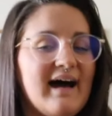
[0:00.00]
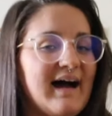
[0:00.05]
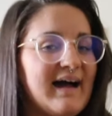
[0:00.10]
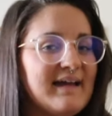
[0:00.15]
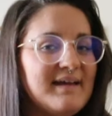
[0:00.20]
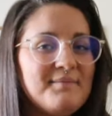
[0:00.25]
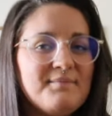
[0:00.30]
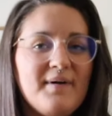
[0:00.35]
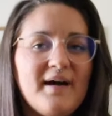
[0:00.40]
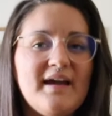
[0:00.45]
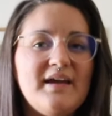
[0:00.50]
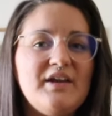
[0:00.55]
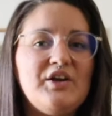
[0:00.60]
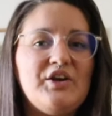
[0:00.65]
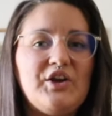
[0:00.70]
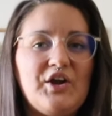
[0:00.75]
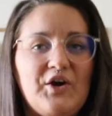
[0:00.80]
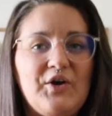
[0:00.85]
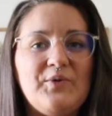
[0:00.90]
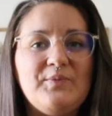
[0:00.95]
I am by
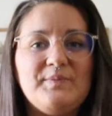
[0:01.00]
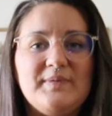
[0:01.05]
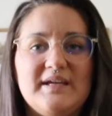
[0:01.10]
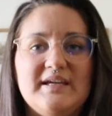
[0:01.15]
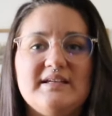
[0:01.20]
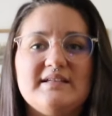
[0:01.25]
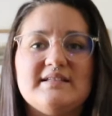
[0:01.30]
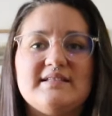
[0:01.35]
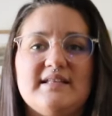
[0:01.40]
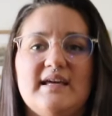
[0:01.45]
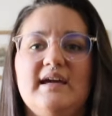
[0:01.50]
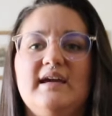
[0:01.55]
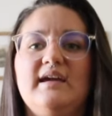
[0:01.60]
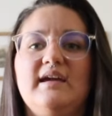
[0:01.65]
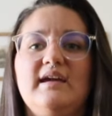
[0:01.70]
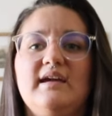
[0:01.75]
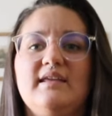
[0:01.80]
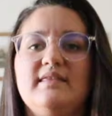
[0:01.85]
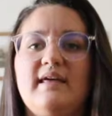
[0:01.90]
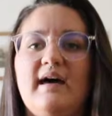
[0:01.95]
no means
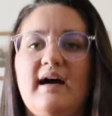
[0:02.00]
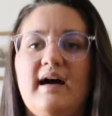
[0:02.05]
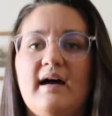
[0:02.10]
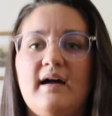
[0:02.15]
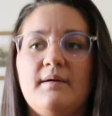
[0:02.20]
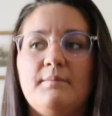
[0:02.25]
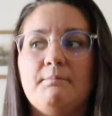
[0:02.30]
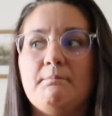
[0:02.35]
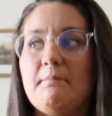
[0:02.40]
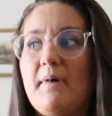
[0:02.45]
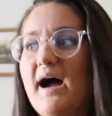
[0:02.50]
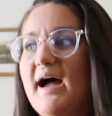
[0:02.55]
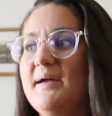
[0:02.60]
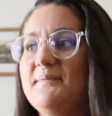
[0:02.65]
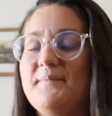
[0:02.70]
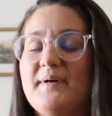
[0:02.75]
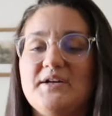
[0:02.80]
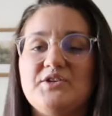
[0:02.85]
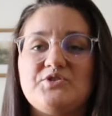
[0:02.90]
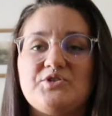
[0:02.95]
saying that my
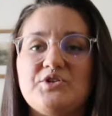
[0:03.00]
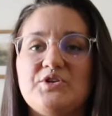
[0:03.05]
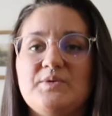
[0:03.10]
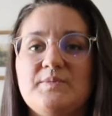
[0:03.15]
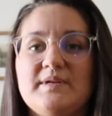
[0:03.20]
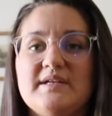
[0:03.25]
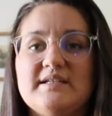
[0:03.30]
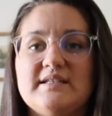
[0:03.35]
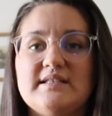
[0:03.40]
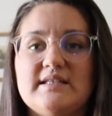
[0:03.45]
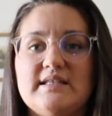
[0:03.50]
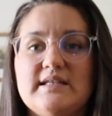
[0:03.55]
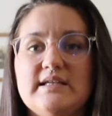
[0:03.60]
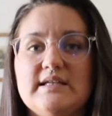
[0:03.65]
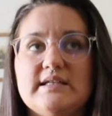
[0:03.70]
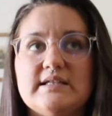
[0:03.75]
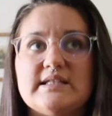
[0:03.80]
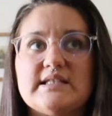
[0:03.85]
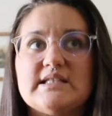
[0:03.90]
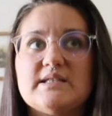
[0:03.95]
bedroom is
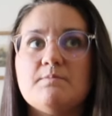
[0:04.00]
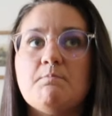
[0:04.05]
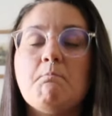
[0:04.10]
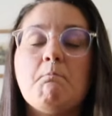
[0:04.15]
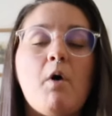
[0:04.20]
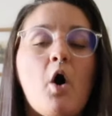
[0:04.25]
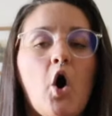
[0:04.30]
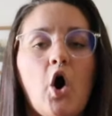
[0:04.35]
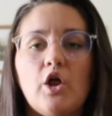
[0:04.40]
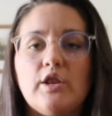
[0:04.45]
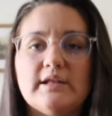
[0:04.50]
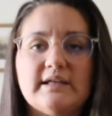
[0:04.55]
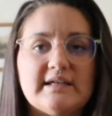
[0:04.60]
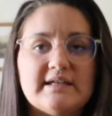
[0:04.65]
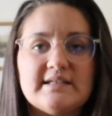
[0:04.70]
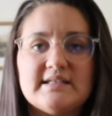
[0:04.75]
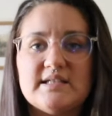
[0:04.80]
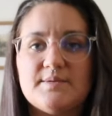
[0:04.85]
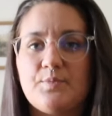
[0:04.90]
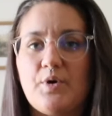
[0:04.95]
the
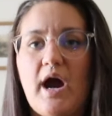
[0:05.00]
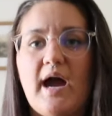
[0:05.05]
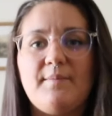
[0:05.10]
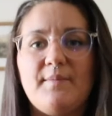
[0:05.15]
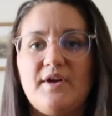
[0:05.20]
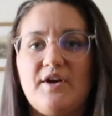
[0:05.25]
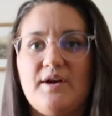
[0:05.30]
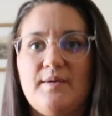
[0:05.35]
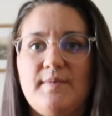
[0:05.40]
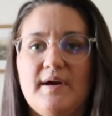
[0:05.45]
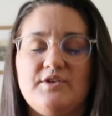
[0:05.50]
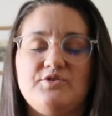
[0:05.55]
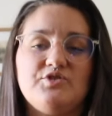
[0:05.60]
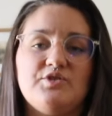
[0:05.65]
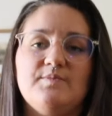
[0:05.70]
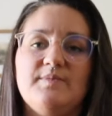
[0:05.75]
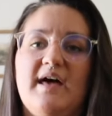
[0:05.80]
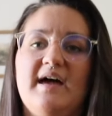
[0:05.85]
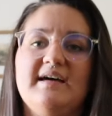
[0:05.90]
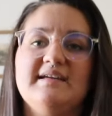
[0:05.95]
smallest primary
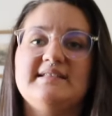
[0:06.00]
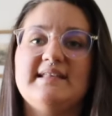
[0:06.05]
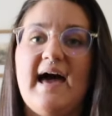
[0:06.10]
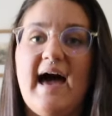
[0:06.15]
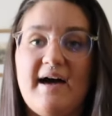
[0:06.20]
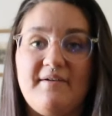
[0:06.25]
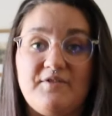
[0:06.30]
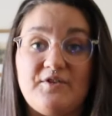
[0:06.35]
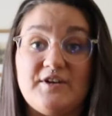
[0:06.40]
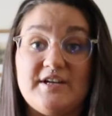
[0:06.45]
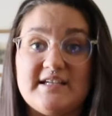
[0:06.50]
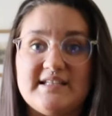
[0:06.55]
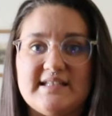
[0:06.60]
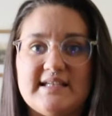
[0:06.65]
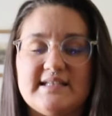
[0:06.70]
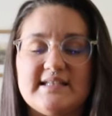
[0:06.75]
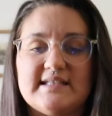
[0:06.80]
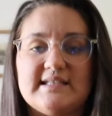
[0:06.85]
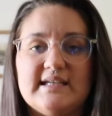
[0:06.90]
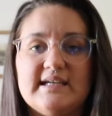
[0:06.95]
bedroom that has ever
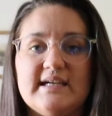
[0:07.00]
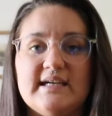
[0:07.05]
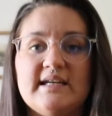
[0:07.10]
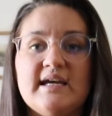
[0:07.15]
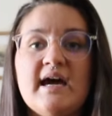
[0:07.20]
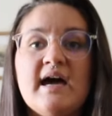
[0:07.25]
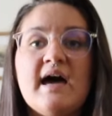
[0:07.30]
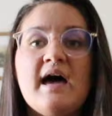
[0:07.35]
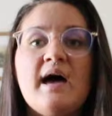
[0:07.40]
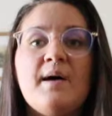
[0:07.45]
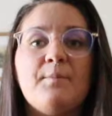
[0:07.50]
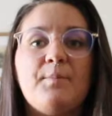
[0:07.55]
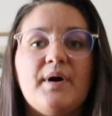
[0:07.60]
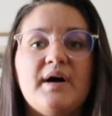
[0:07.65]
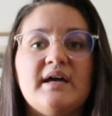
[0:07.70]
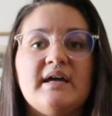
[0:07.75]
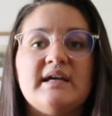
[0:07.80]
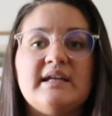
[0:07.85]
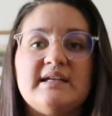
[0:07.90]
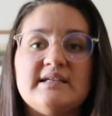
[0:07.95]
existed,
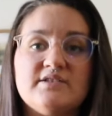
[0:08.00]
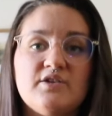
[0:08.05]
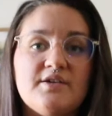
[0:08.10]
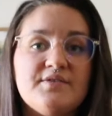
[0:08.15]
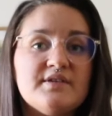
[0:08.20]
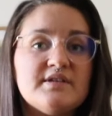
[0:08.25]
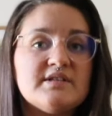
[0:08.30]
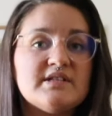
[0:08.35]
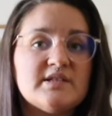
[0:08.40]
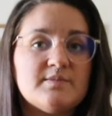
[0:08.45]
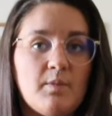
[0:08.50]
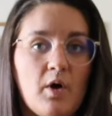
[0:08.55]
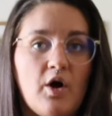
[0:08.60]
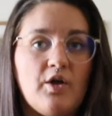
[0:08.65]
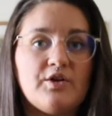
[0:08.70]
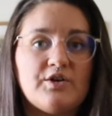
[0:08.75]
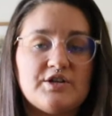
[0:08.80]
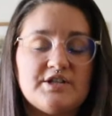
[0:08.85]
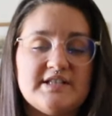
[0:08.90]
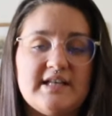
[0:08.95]
but it is on the
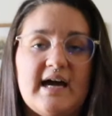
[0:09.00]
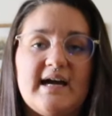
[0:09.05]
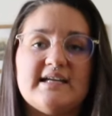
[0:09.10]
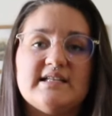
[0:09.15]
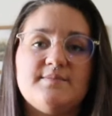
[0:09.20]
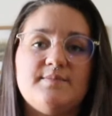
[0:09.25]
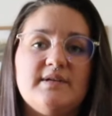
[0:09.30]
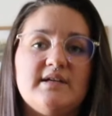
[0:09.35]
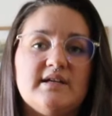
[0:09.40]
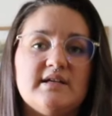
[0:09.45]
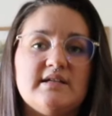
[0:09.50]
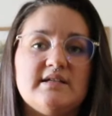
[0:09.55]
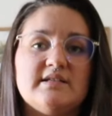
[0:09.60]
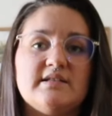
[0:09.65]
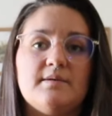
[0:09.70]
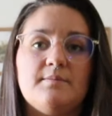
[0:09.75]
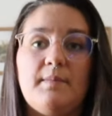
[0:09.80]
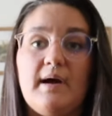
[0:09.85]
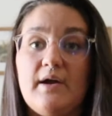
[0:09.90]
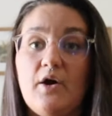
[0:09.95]
smaller size
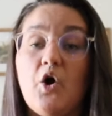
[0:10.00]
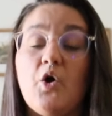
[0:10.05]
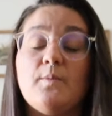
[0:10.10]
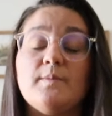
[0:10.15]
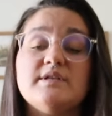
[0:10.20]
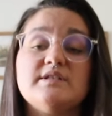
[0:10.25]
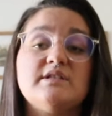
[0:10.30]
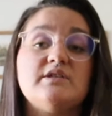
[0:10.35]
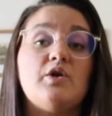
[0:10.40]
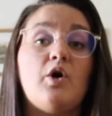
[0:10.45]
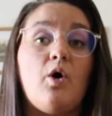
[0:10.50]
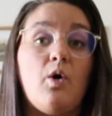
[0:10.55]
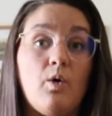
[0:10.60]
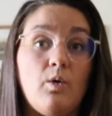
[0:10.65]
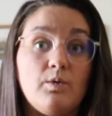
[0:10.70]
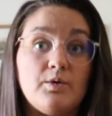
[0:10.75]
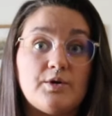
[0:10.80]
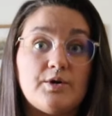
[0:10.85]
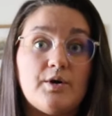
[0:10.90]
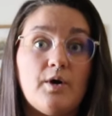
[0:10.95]
because my home is an
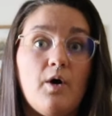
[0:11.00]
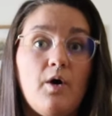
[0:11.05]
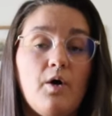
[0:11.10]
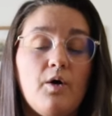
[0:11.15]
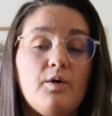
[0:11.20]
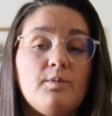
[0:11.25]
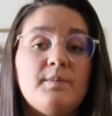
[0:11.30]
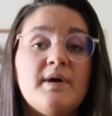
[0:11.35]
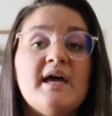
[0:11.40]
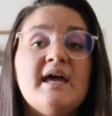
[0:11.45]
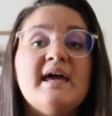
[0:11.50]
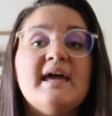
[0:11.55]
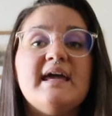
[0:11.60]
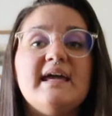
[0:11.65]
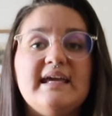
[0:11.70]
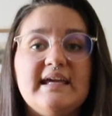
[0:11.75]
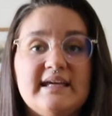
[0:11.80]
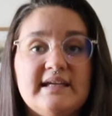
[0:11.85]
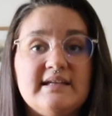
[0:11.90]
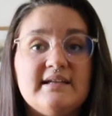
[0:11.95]
older home
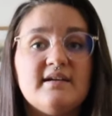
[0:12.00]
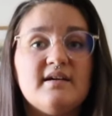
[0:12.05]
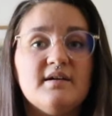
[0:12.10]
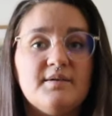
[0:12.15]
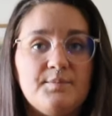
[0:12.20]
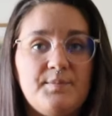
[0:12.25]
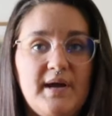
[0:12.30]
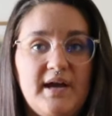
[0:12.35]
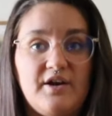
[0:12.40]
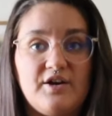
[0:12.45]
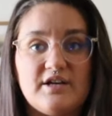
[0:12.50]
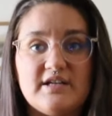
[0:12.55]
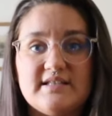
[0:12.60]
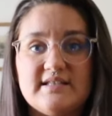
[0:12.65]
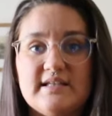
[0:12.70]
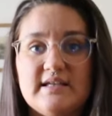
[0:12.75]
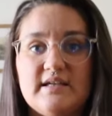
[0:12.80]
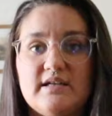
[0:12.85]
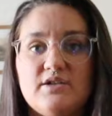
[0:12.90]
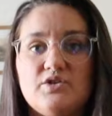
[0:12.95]
in
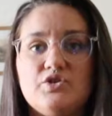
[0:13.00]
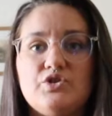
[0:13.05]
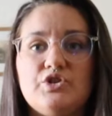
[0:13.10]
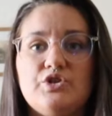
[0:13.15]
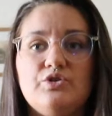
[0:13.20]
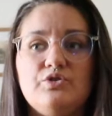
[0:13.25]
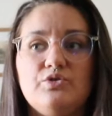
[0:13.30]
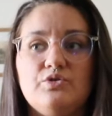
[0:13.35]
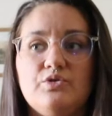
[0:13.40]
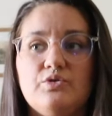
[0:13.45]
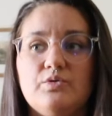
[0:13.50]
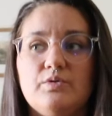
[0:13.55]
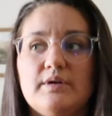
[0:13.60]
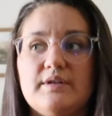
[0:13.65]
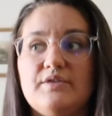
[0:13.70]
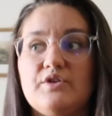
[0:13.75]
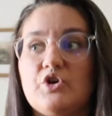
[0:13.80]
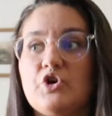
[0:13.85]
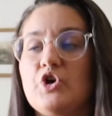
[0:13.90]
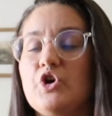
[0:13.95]
comparison to
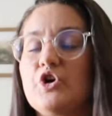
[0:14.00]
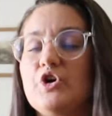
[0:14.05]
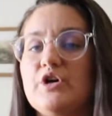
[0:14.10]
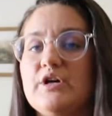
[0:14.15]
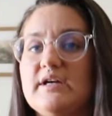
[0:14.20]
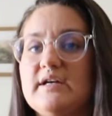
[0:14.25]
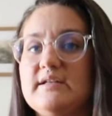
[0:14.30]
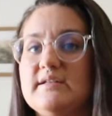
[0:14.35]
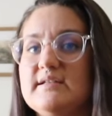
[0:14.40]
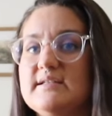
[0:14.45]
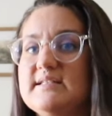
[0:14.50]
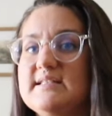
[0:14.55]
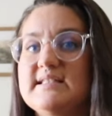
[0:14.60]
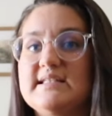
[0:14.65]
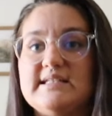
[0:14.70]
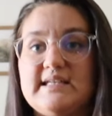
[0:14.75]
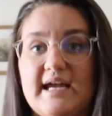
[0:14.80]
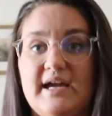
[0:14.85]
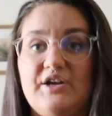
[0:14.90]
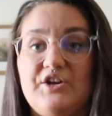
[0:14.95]
the current
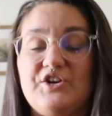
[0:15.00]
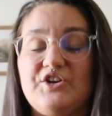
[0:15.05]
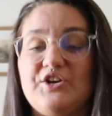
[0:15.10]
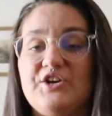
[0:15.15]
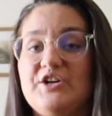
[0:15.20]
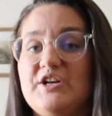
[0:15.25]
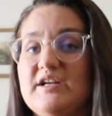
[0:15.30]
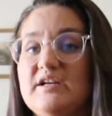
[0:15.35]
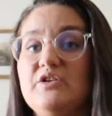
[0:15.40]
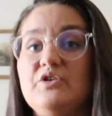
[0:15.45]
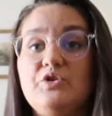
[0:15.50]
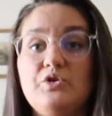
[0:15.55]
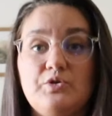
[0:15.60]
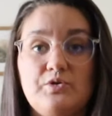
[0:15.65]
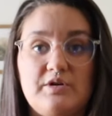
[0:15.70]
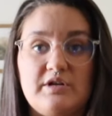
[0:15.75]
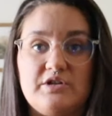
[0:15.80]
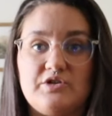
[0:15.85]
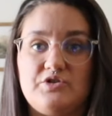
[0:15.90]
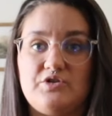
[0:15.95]
standard in
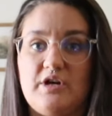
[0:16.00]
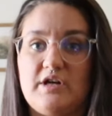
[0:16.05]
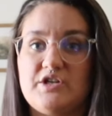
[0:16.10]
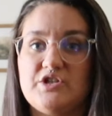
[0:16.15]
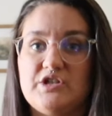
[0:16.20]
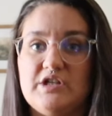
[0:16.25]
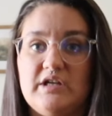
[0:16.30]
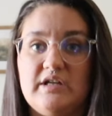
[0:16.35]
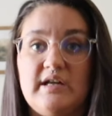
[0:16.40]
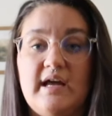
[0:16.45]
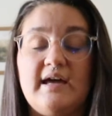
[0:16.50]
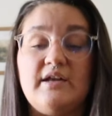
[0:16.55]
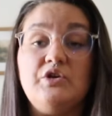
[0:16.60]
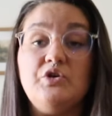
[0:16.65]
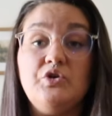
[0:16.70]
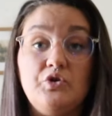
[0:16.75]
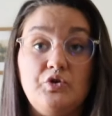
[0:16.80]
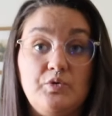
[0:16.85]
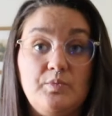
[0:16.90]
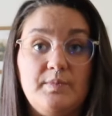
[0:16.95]
new construction
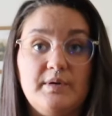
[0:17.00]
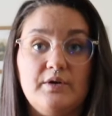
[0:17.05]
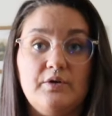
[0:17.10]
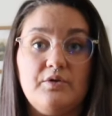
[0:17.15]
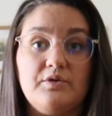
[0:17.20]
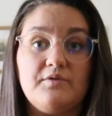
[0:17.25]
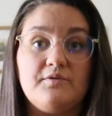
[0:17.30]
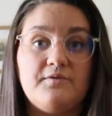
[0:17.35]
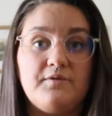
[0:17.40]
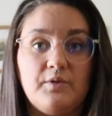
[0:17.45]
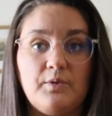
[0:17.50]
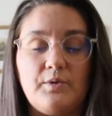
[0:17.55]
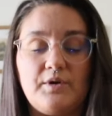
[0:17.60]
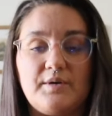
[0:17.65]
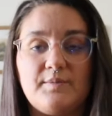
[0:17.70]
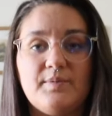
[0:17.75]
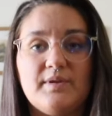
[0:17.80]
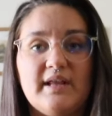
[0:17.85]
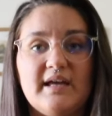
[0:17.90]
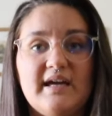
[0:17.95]
and new build
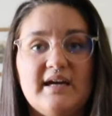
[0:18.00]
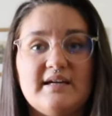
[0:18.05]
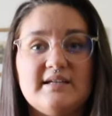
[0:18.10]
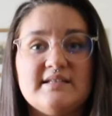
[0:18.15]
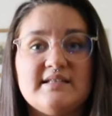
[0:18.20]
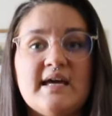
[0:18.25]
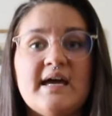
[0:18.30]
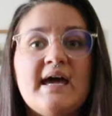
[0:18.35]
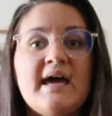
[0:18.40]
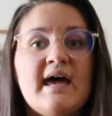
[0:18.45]
floor plans.